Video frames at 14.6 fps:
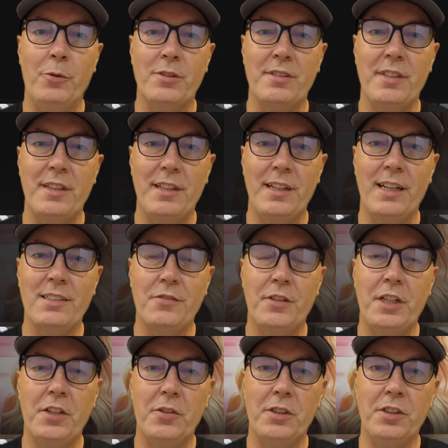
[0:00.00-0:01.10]
see you in the next
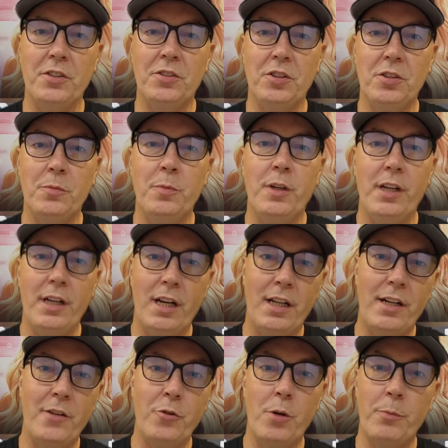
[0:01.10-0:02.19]
video on YouTube and
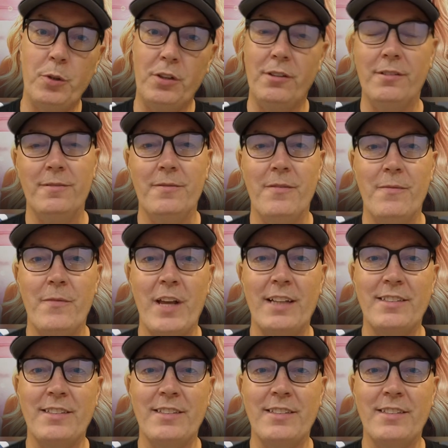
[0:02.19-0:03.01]
on Rumble. Thanks,